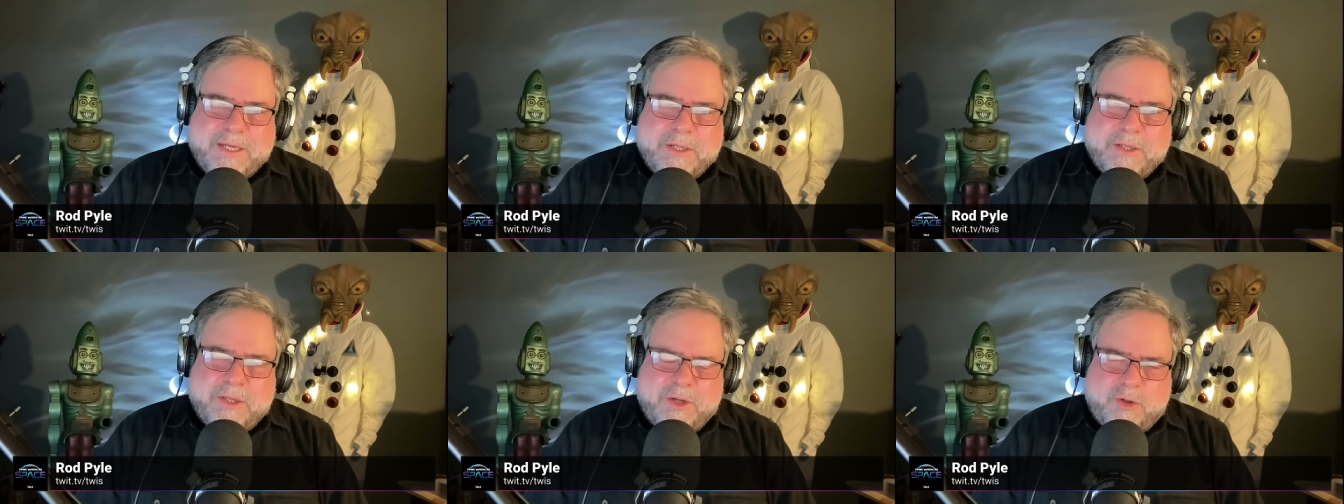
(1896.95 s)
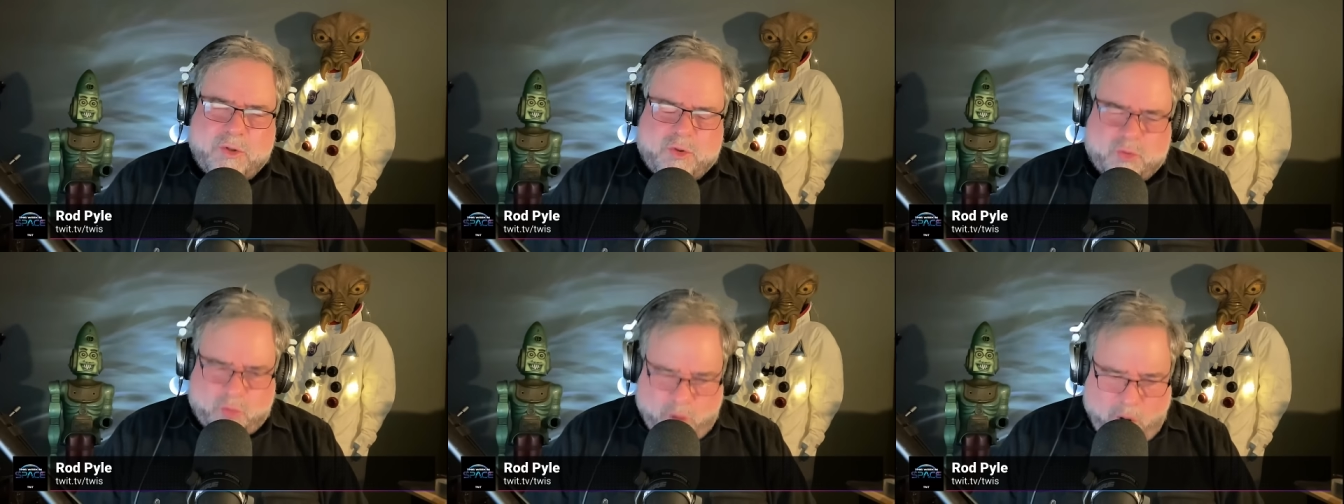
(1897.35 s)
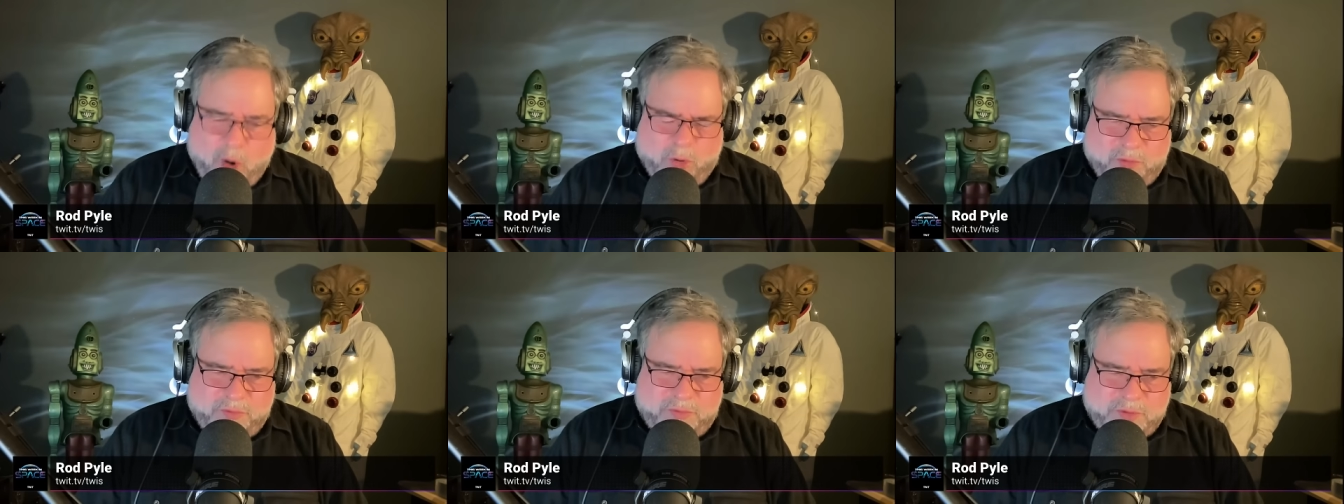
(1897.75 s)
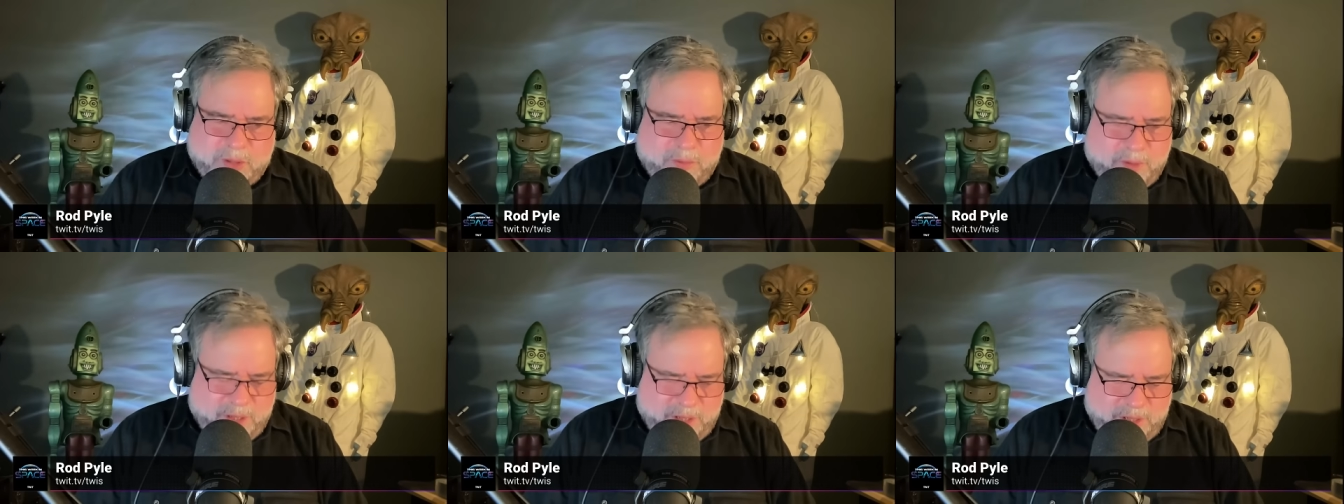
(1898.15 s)
that drove
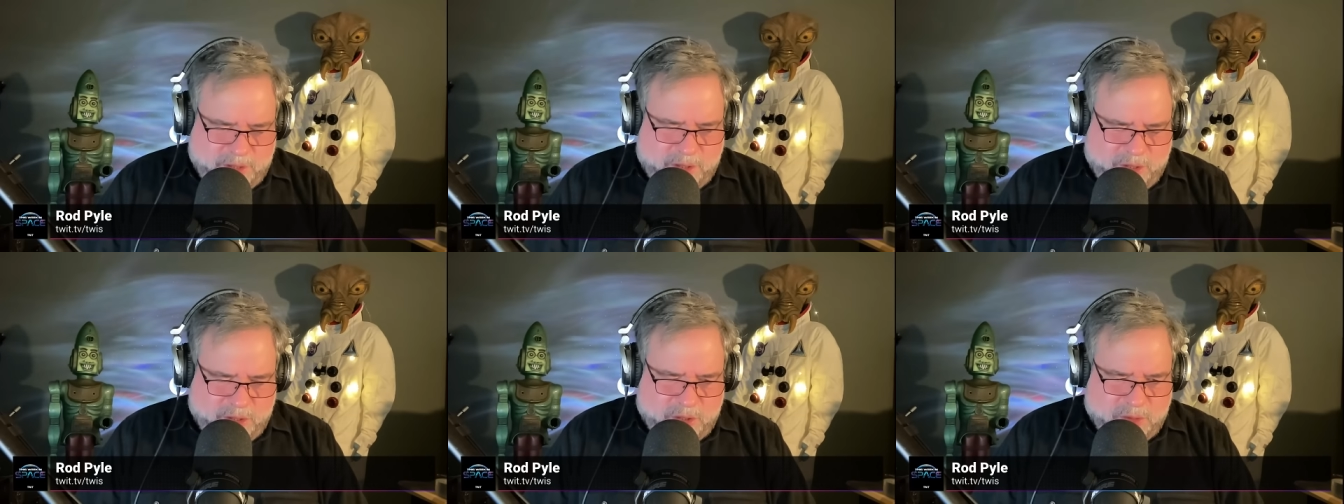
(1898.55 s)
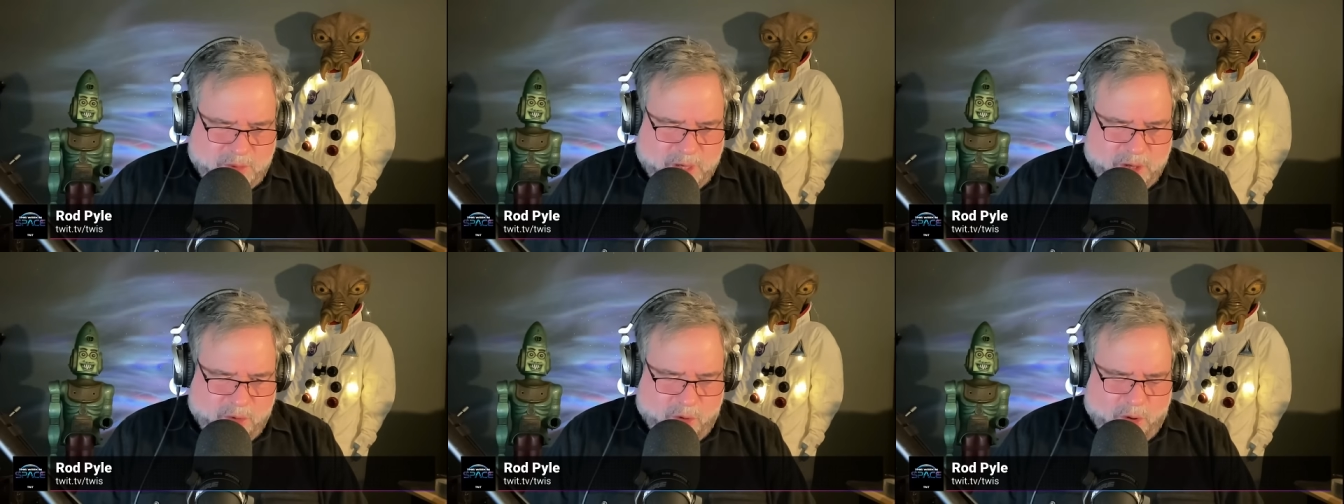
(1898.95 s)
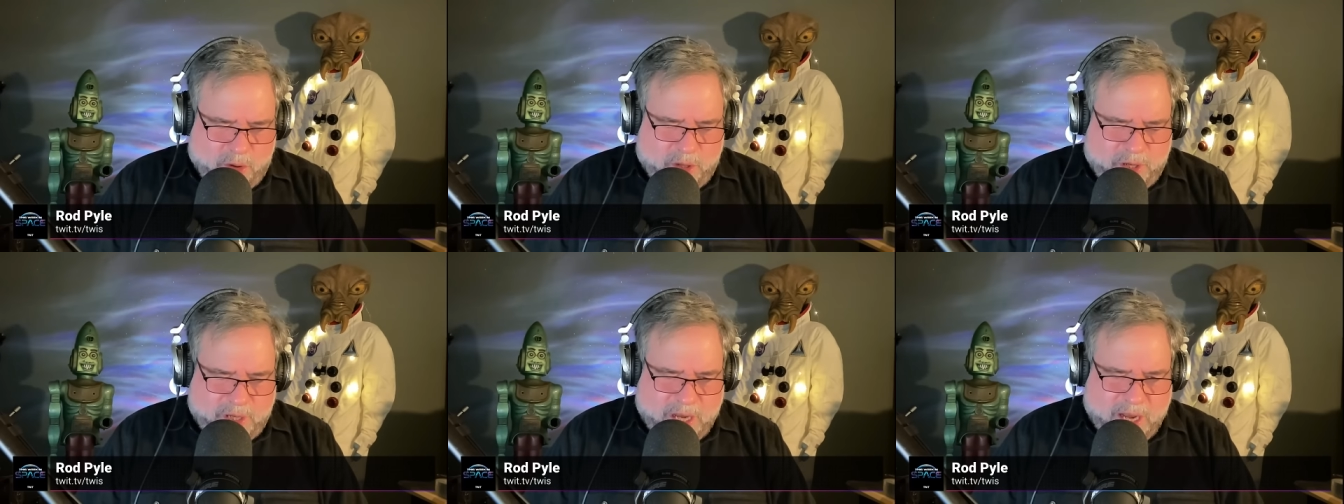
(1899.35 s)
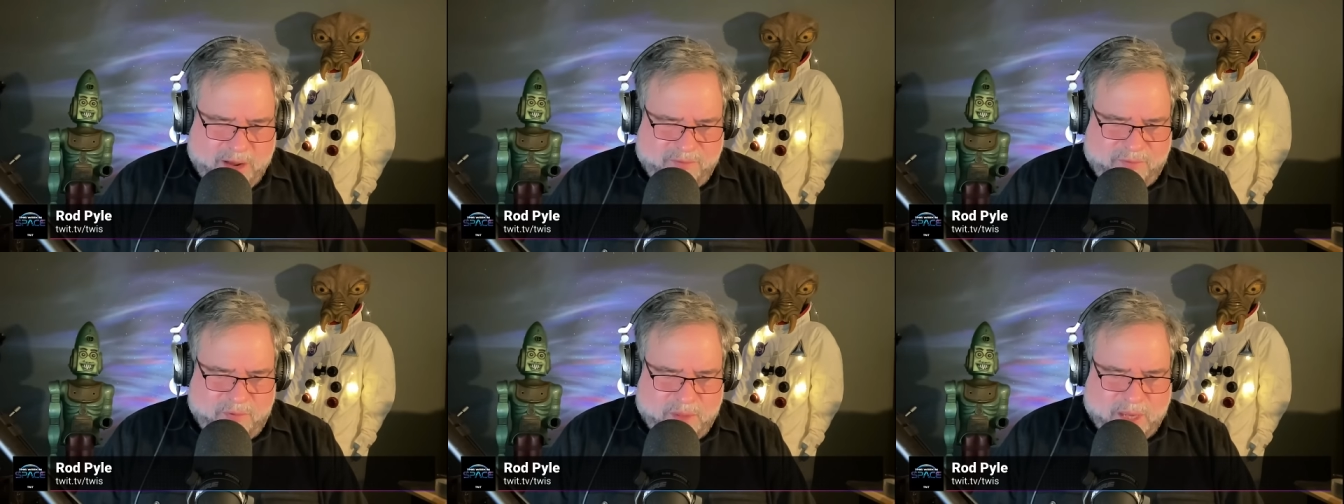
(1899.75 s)
some of the decisions about Europa came
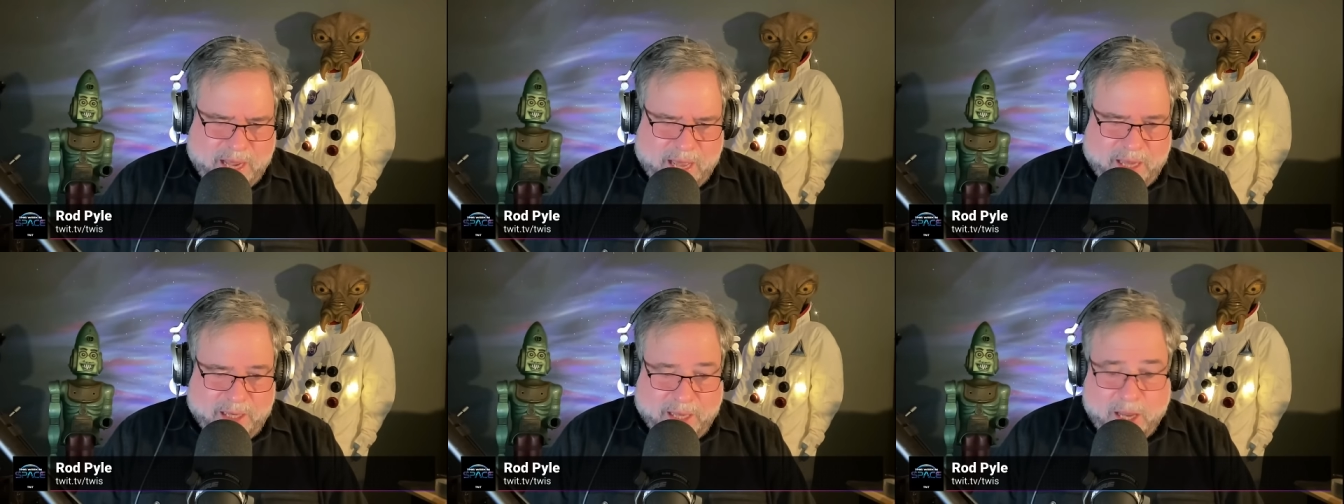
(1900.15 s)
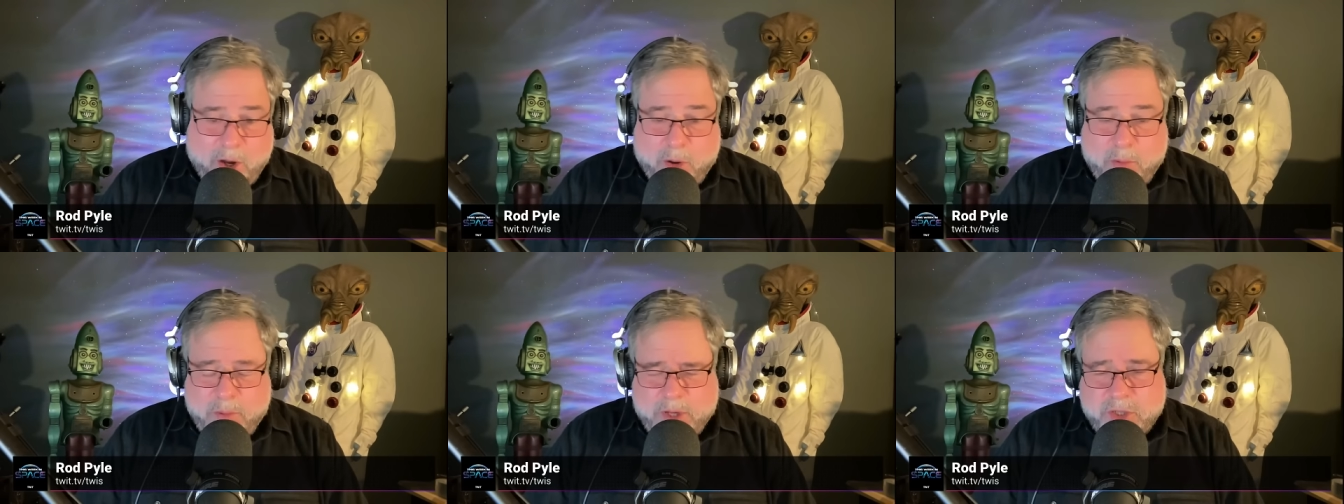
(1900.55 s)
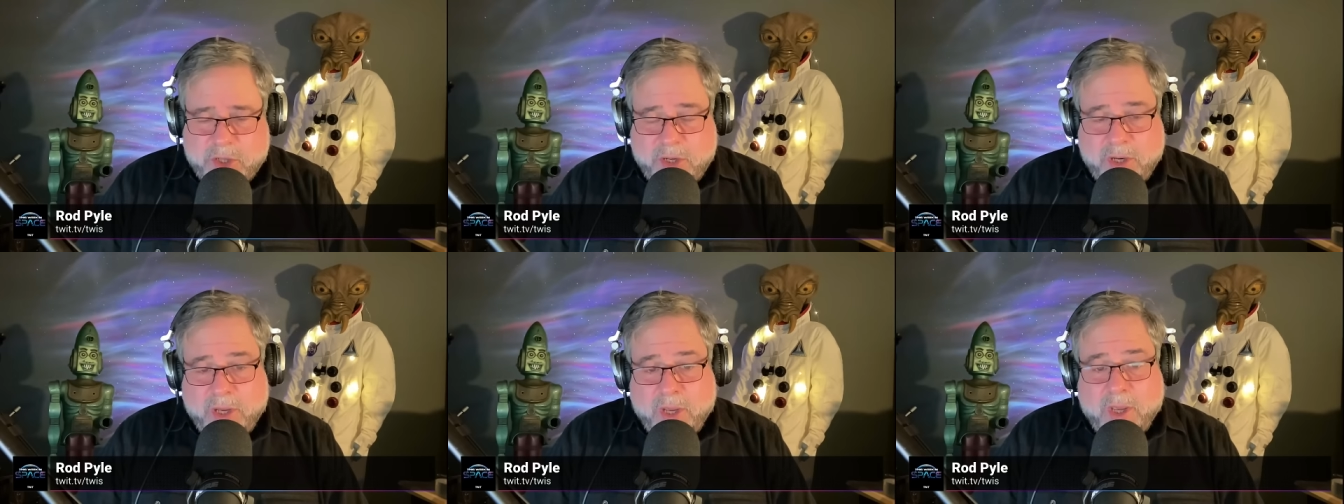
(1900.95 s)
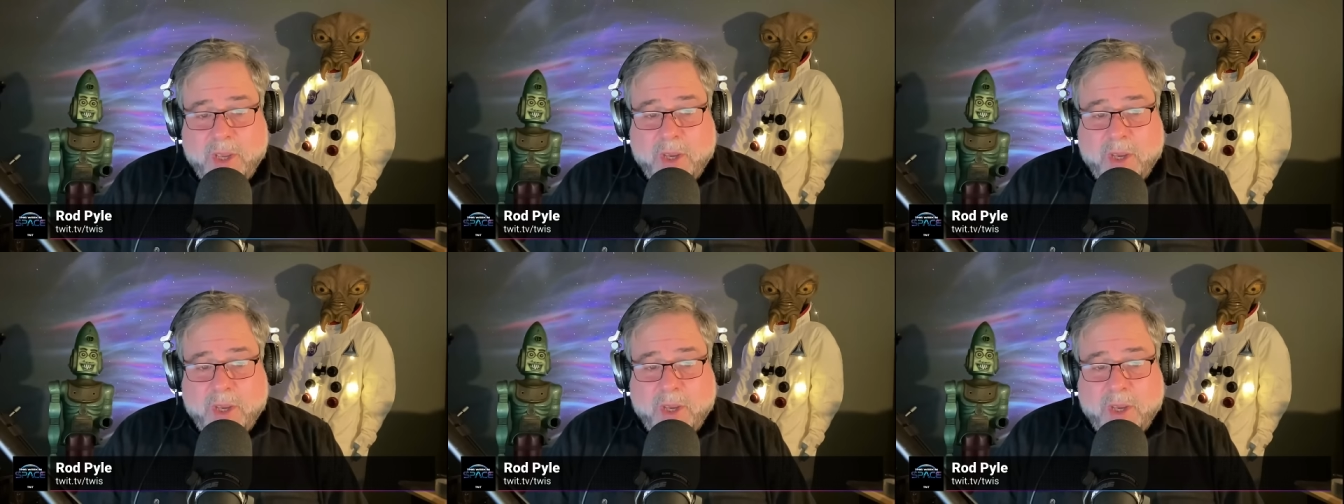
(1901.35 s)
from the Galileo mission,